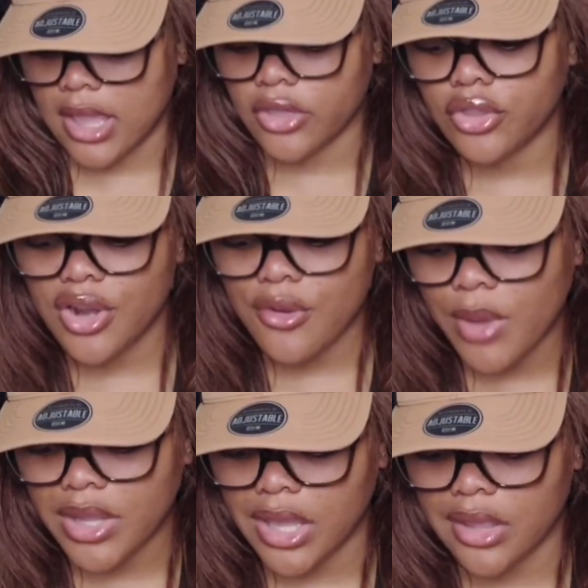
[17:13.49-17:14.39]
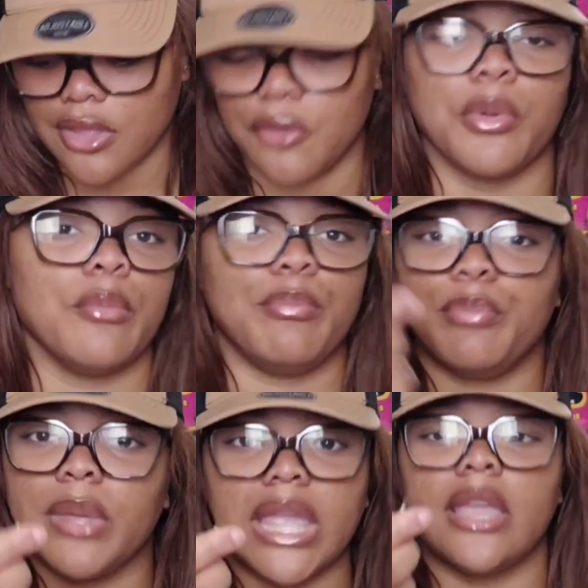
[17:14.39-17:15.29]
because you don't want like a super
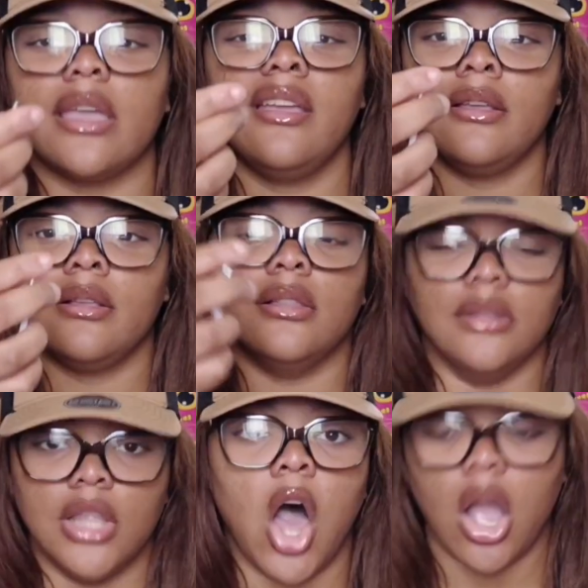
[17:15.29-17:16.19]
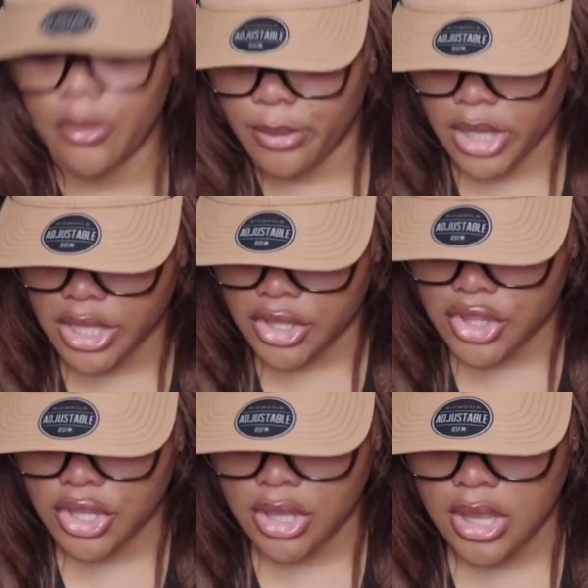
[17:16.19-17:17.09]
big long brush